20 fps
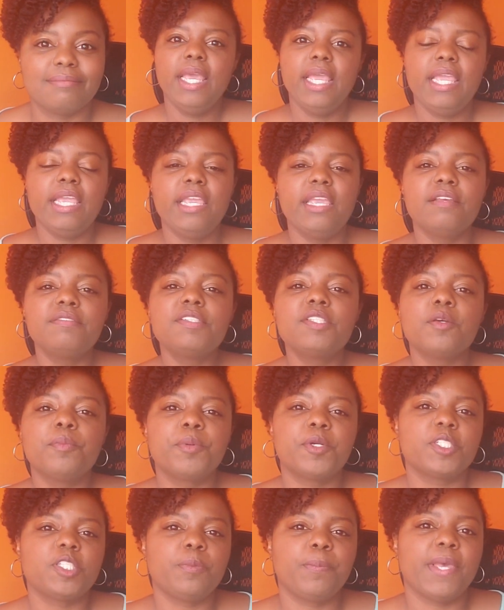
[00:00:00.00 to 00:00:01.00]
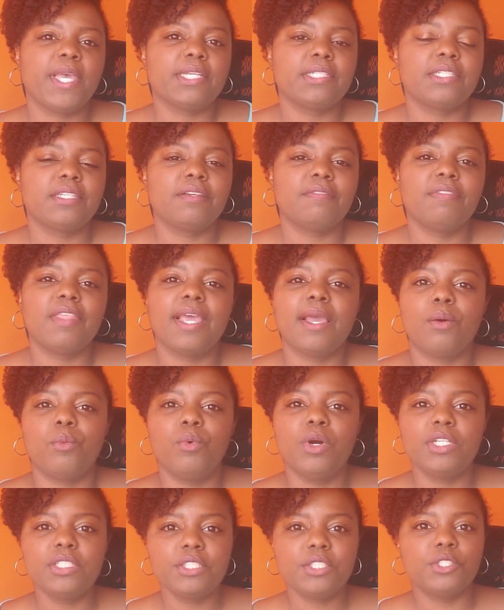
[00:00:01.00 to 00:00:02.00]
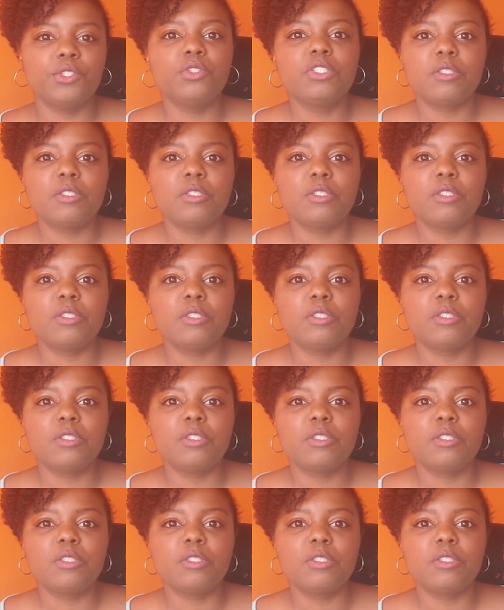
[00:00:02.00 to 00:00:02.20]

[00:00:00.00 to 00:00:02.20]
He gives the perspective that once you